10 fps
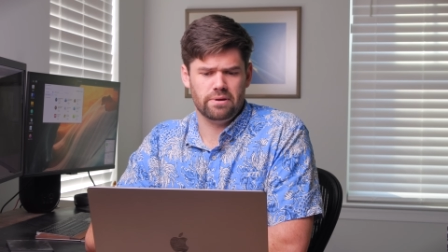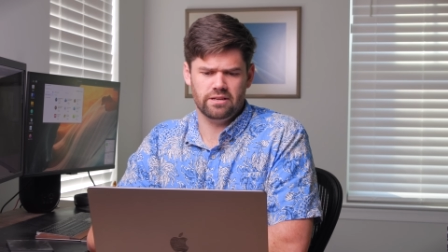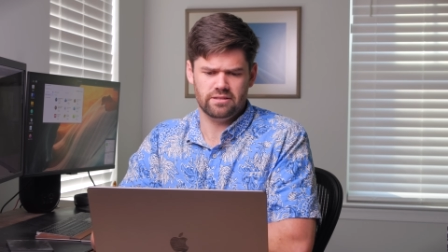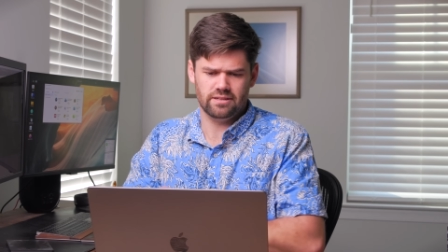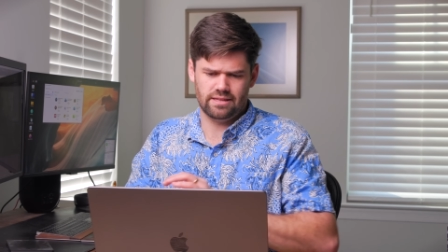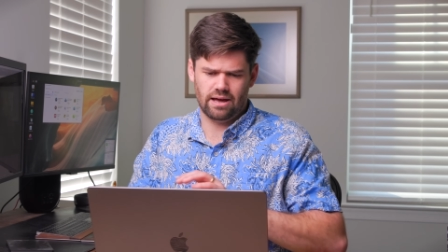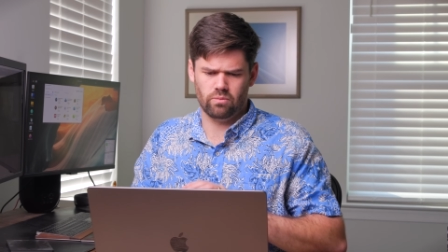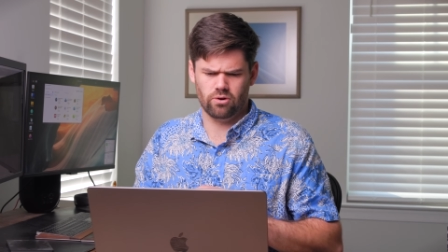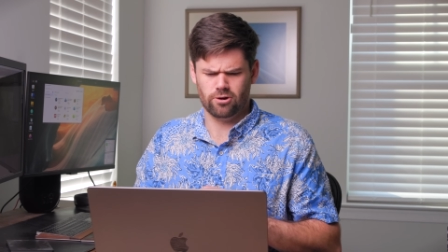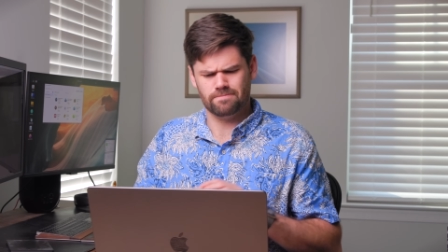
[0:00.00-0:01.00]
pieces that
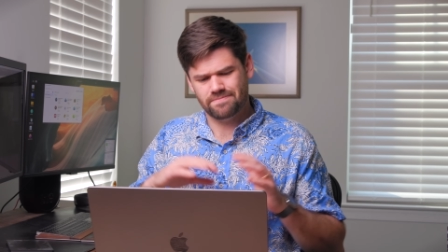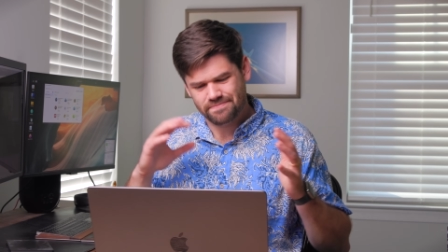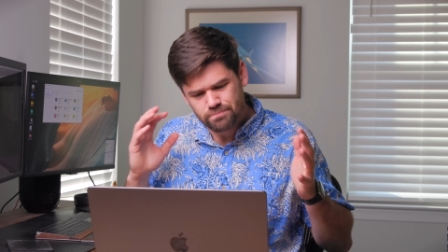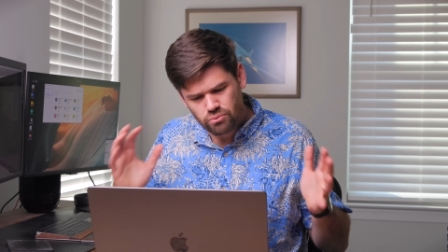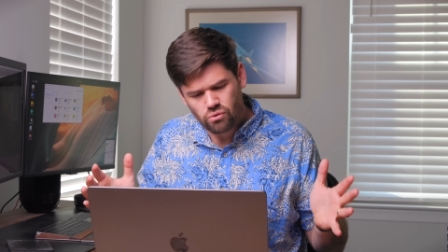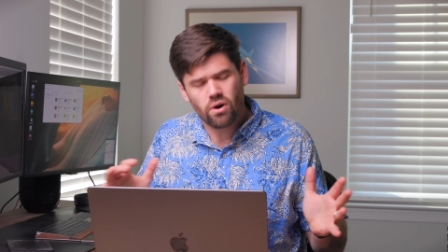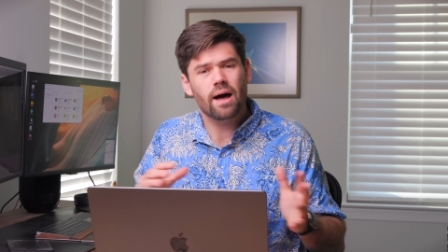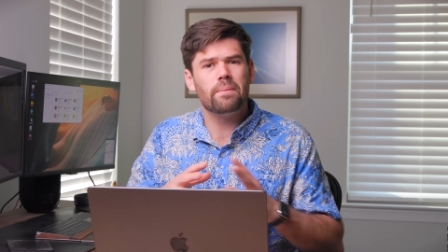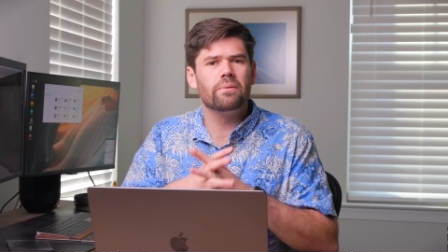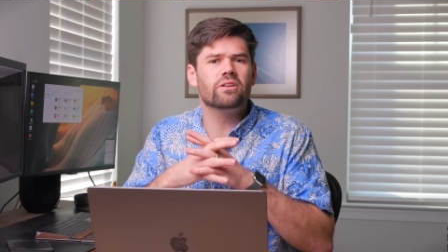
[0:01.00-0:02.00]
were
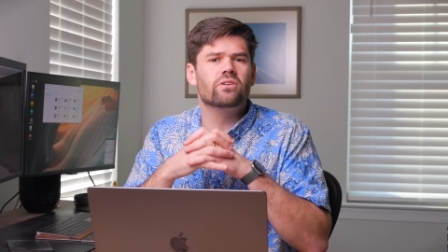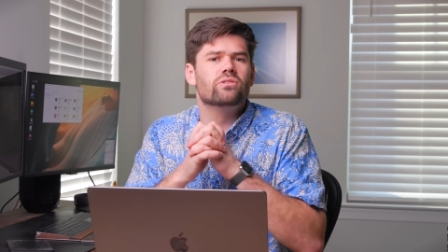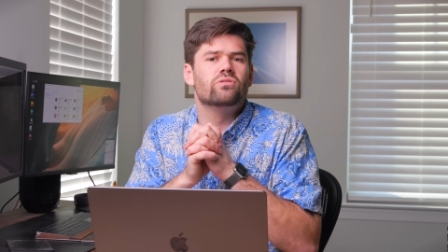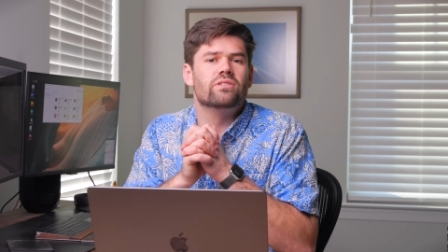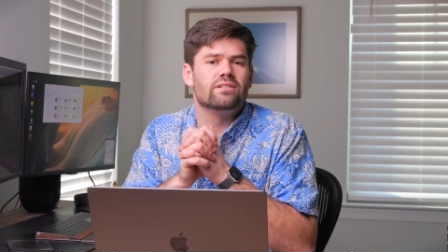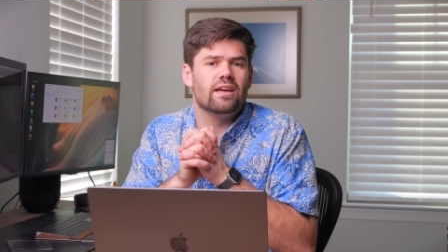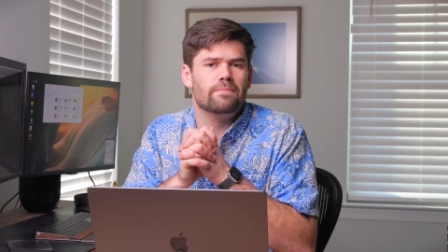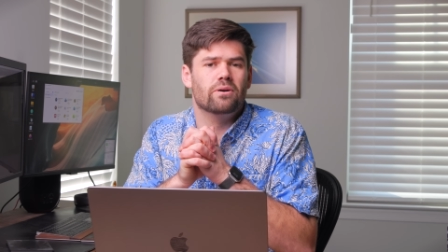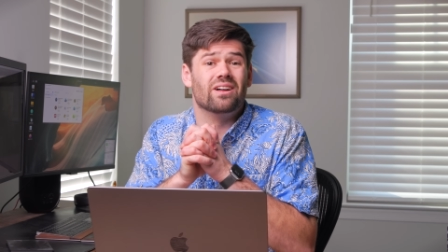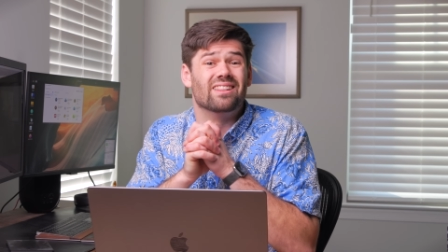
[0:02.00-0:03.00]
probably good to
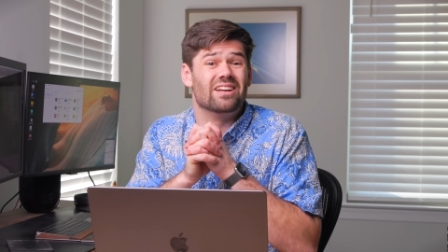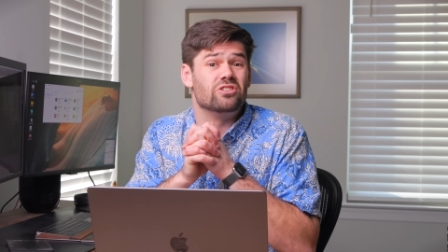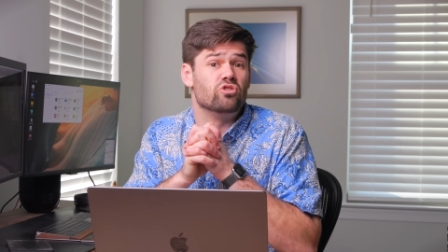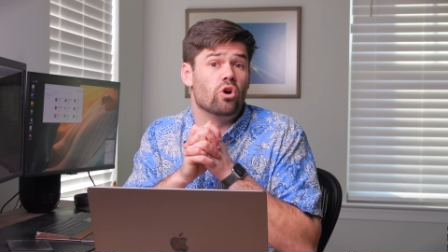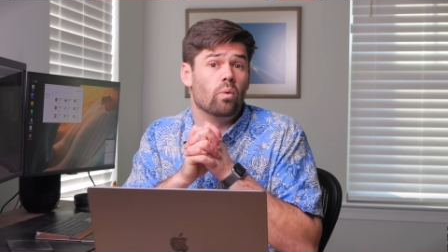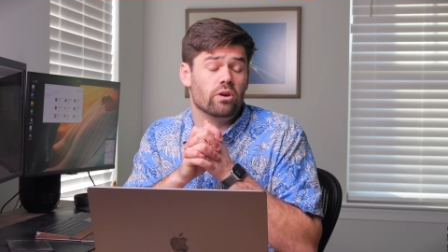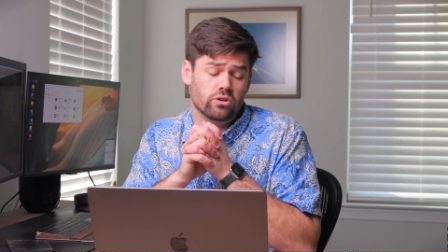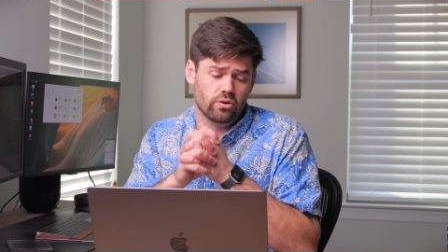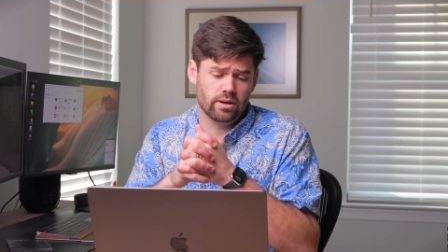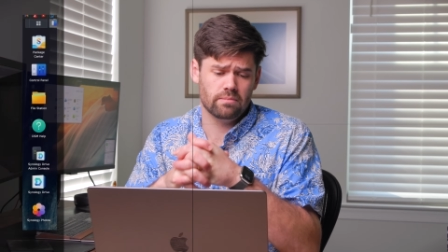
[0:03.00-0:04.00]
disable unless you know what you're
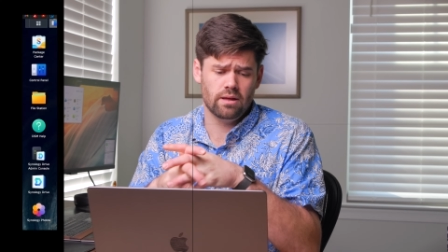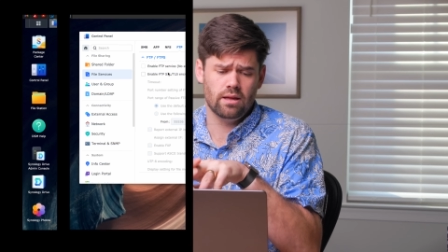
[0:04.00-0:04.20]
doing.